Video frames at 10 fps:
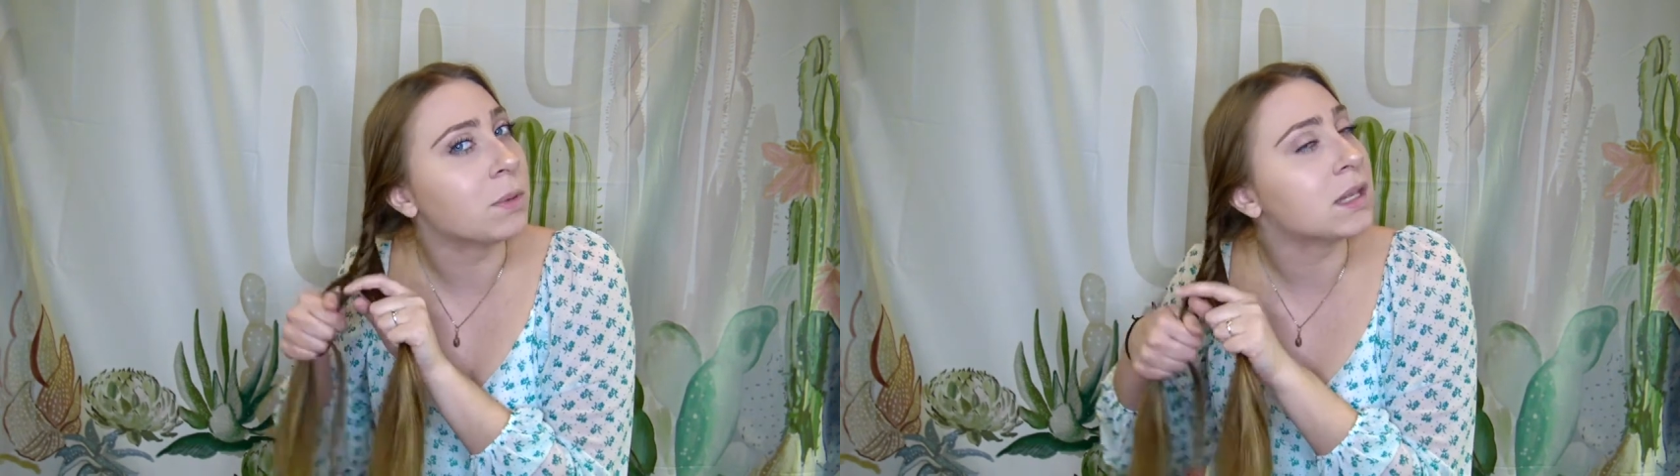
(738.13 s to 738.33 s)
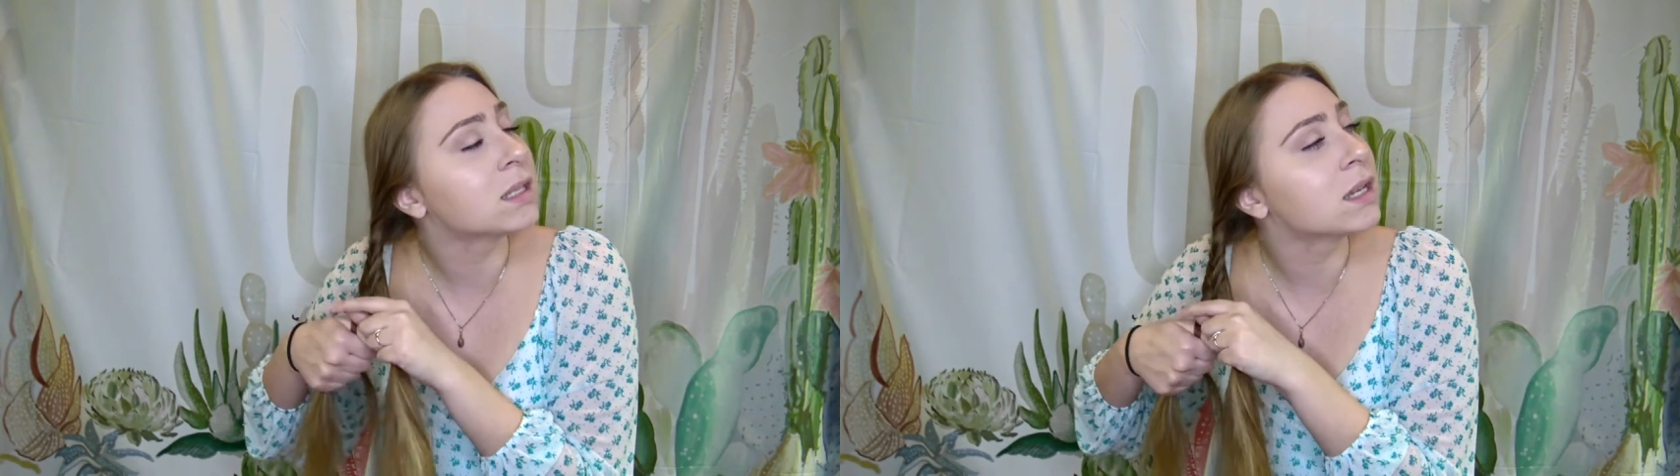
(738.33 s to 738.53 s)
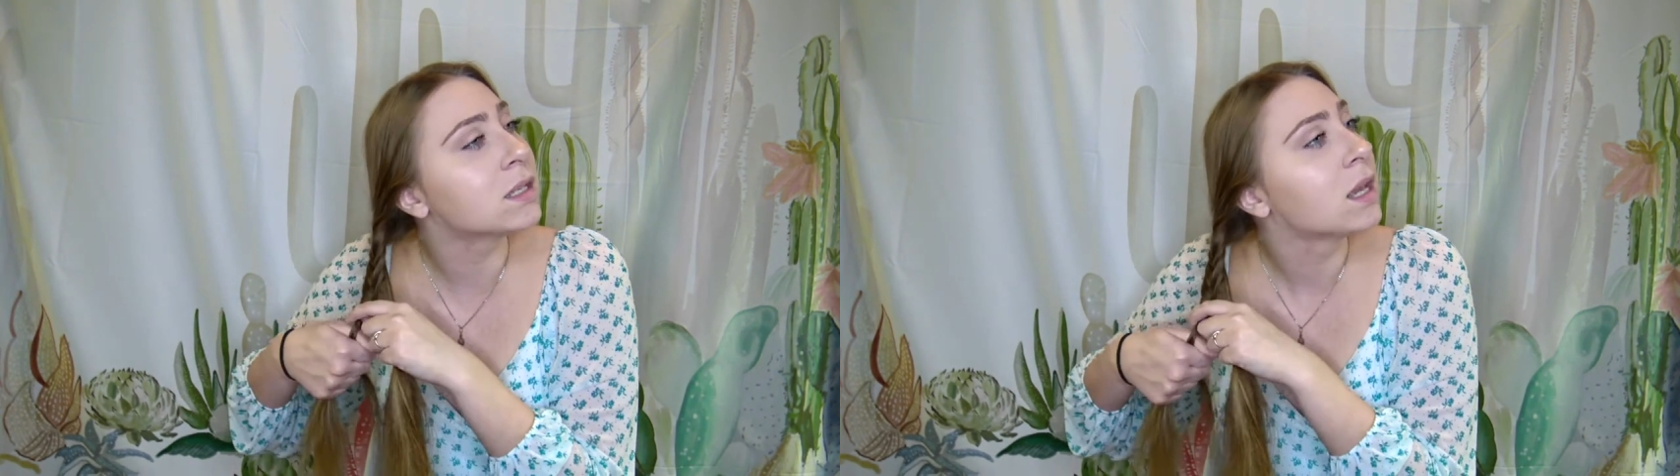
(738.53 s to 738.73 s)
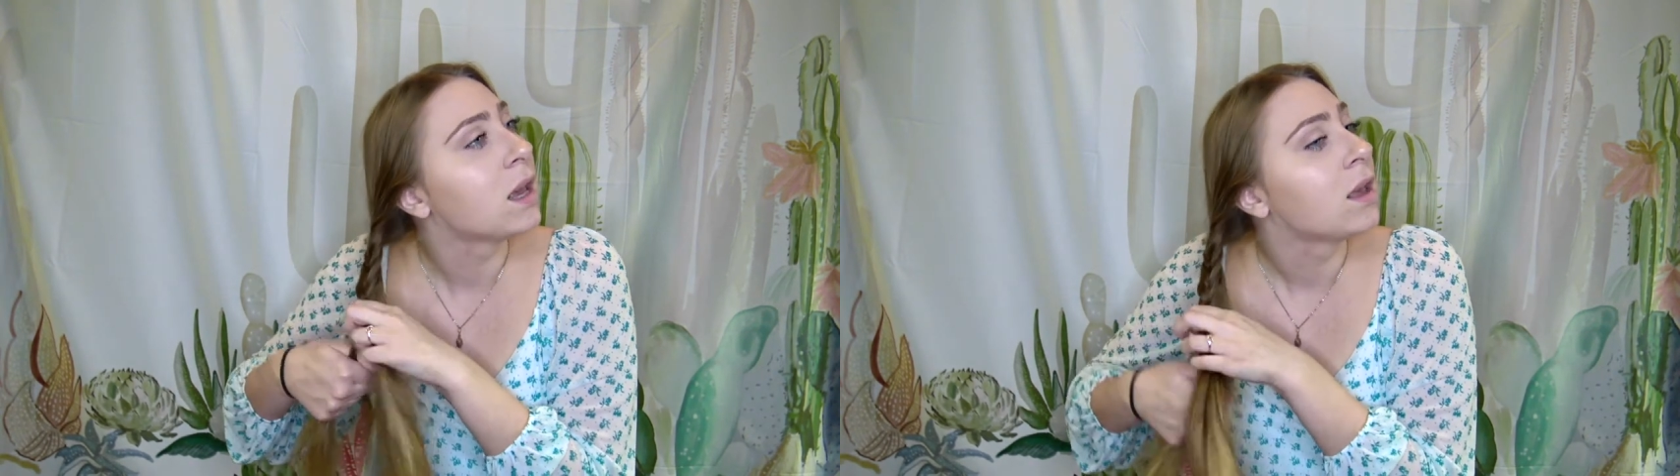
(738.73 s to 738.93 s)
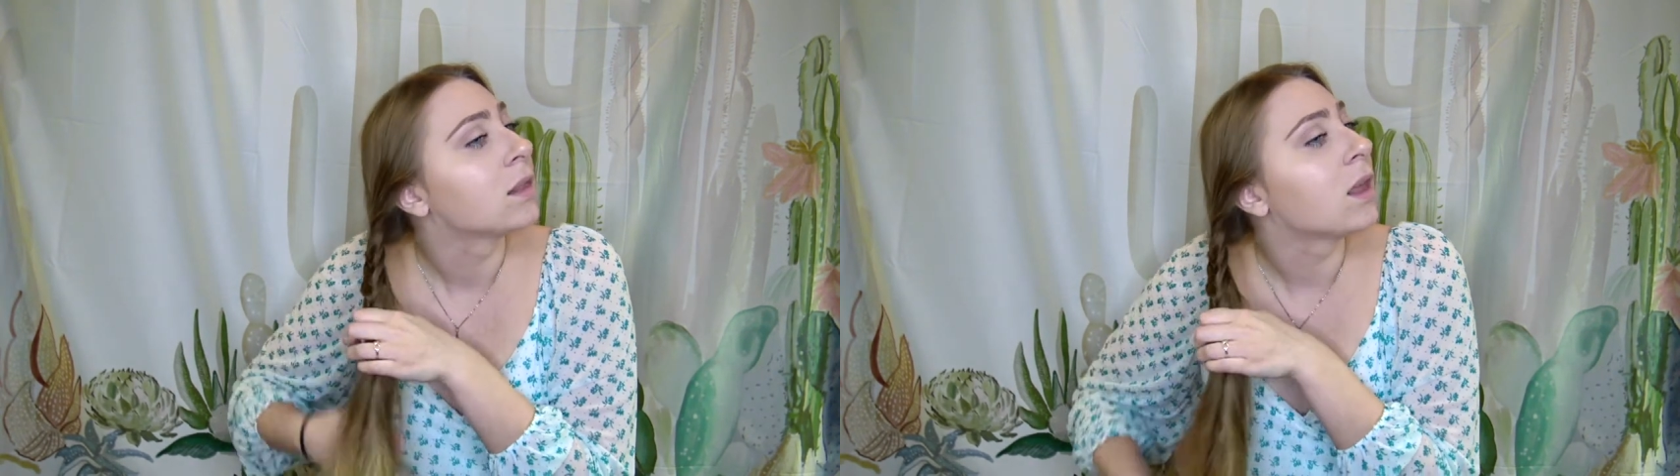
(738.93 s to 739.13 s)
pieces
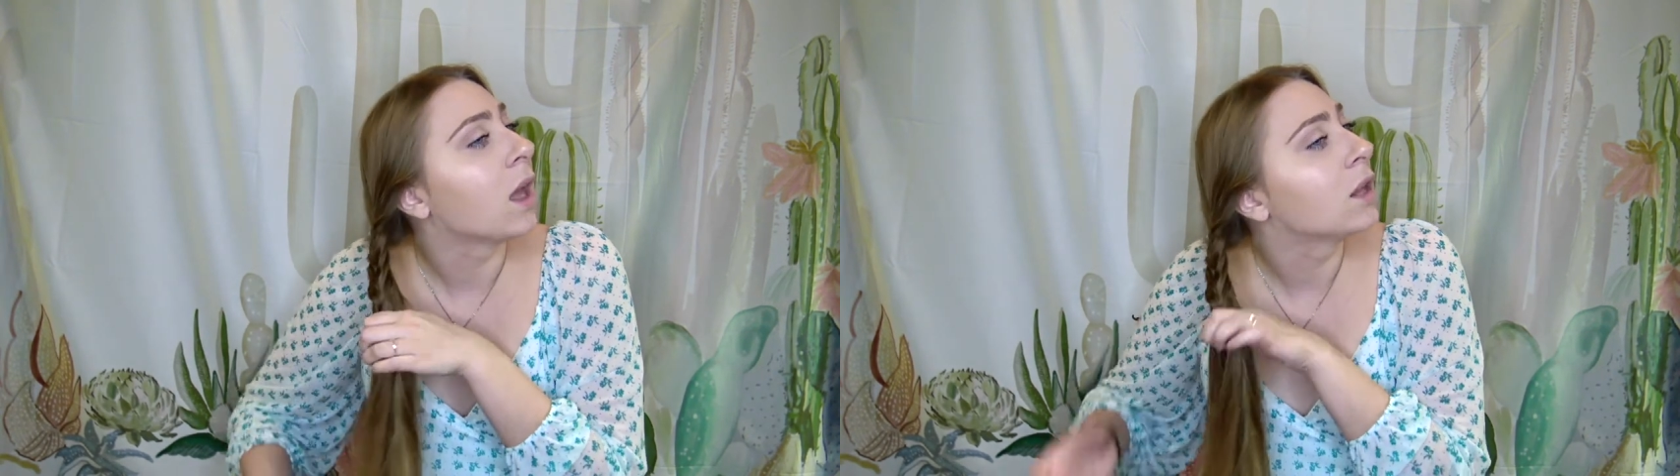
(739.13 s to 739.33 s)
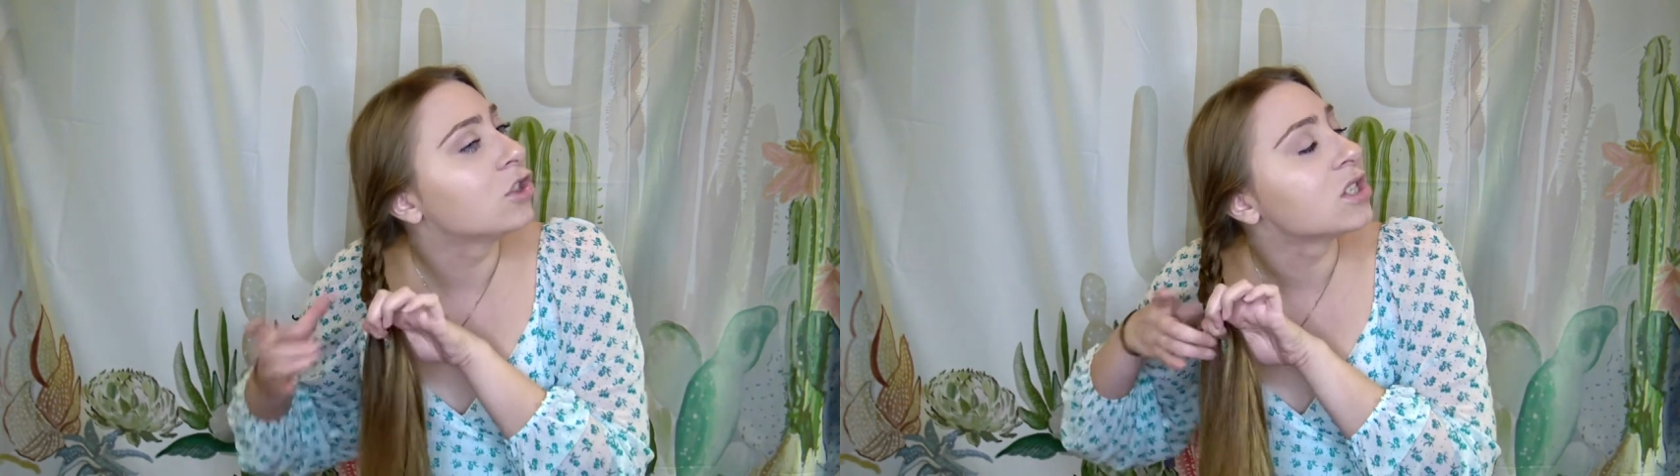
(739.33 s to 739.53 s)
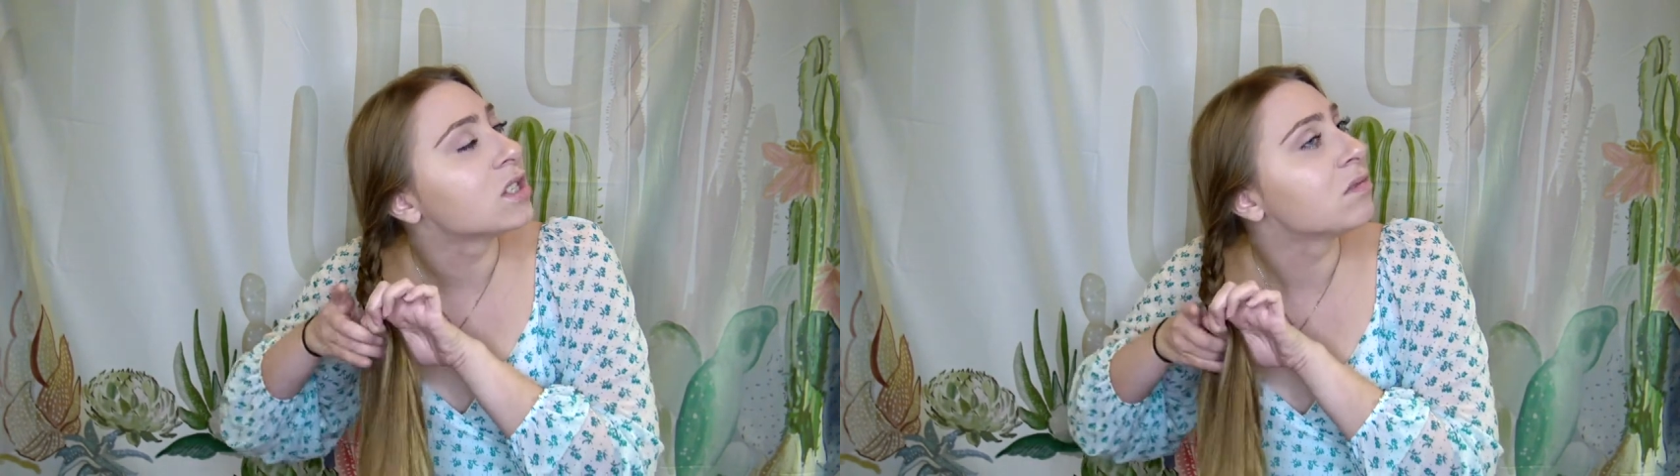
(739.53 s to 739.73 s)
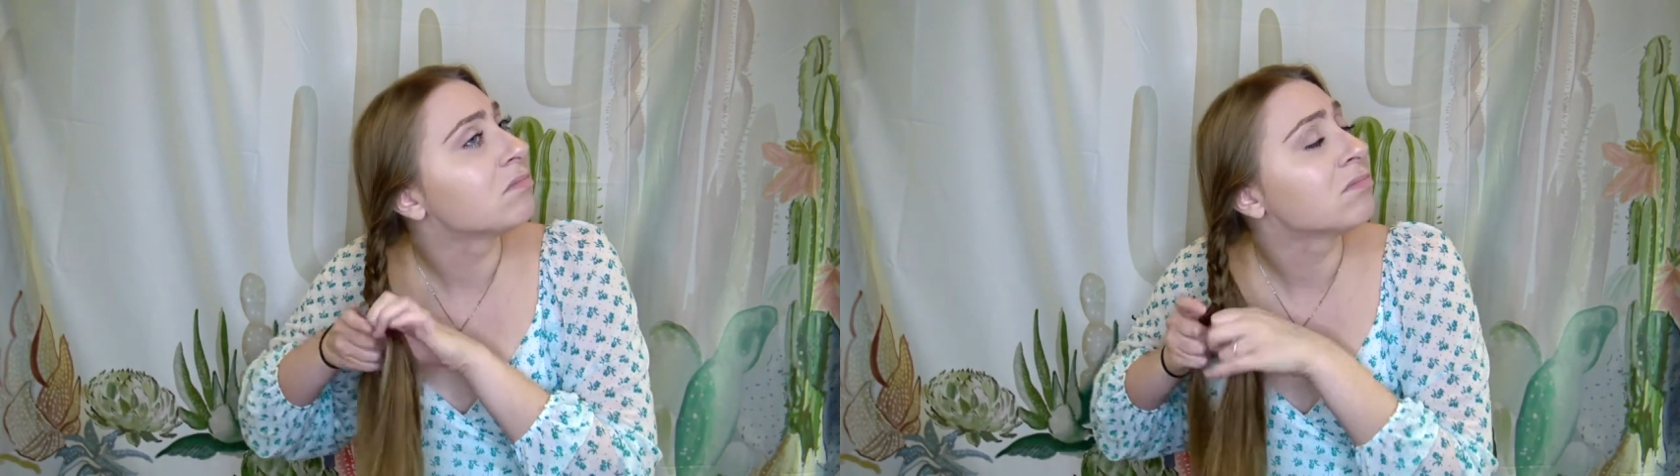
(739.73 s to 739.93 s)
that it just